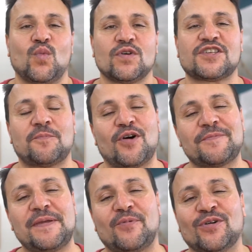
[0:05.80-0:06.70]
What's up,
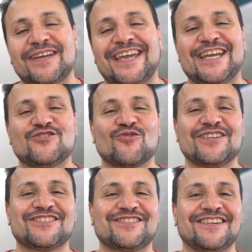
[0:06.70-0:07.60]
party people?
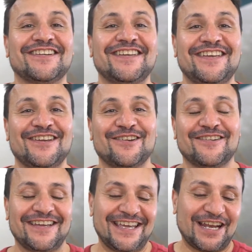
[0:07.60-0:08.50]
Android Stud
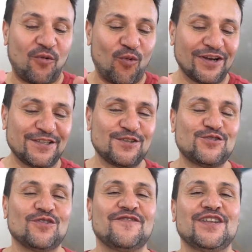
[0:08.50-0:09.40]
here, and I wanted to
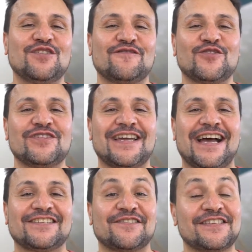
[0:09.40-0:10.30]
do a video for you
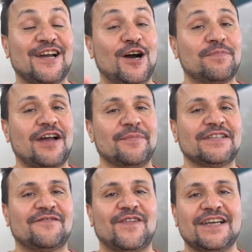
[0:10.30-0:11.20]
guys on the
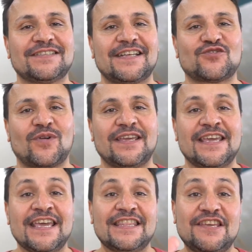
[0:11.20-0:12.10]
upcoming device. That's right,
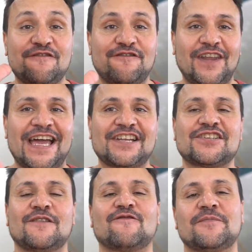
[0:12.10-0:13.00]
the
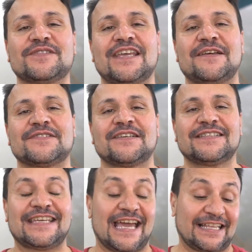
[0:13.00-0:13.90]
flagship from
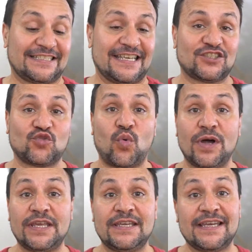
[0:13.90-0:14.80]
Samsung, the Galaxy
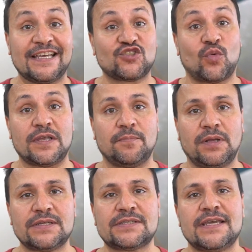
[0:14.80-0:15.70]
S20, S20
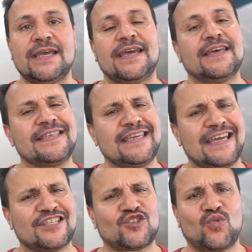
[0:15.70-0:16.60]
Plus, and the
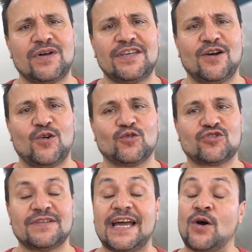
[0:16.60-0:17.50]
S20
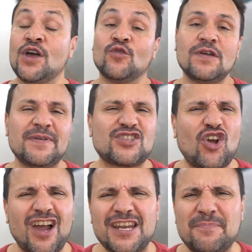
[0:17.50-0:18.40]
Ultra. Now, we've been
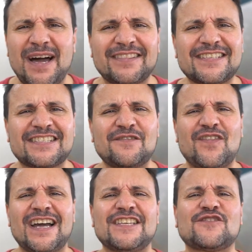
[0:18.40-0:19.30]
talking about this
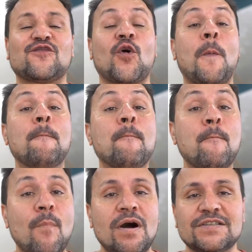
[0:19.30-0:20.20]
device for
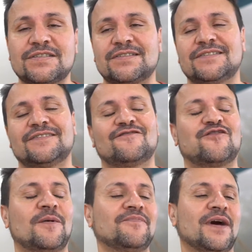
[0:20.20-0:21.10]
months,
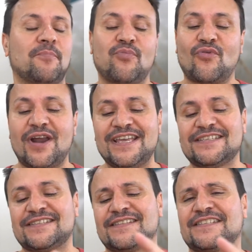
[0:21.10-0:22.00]
from the
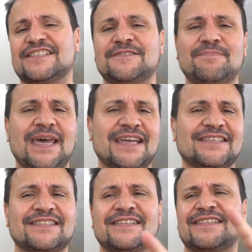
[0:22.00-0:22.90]
price to the
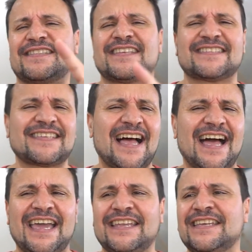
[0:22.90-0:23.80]
specs to the
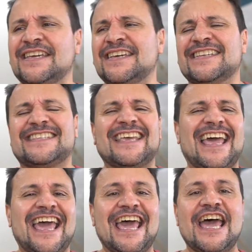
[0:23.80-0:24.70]
design
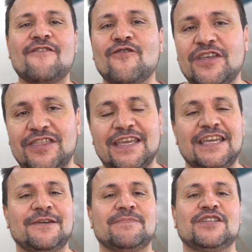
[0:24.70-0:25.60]
to
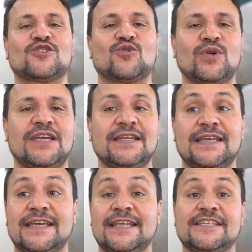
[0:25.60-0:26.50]
everything in
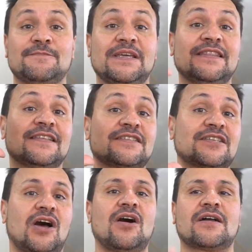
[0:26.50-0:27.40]
between. It has been the
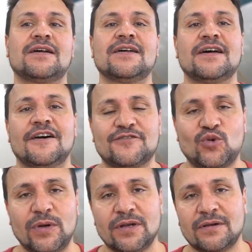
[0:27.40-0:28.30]
talk of
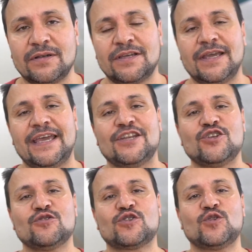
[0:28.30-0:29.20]
Twitter and
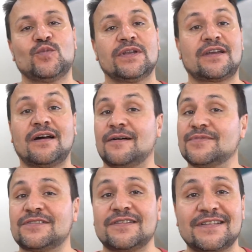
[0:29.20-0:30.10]
YouTube when it
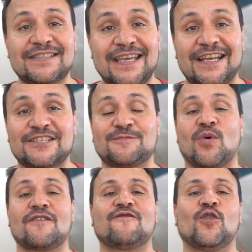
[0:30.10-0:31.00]
comes to the tech
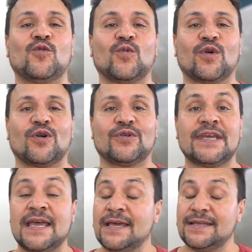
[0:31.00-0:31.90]
smartphone world.
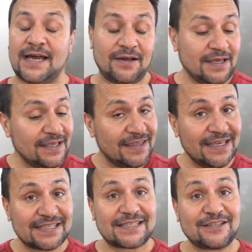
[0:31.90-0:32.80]
Now,
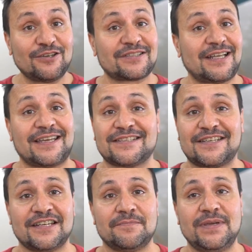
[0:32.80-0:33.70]
this looks like it's
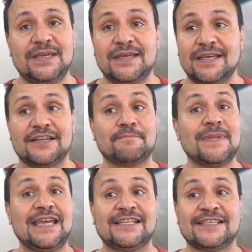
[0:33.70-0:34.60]
gonna be an
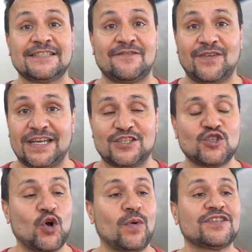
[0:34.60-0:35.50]
amazing device.
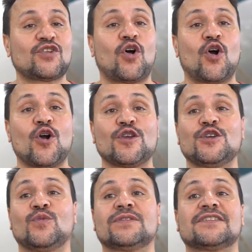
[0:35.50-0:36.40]
No one's
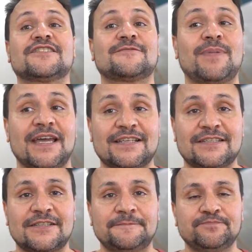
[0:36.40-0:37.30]
arguing with the specs.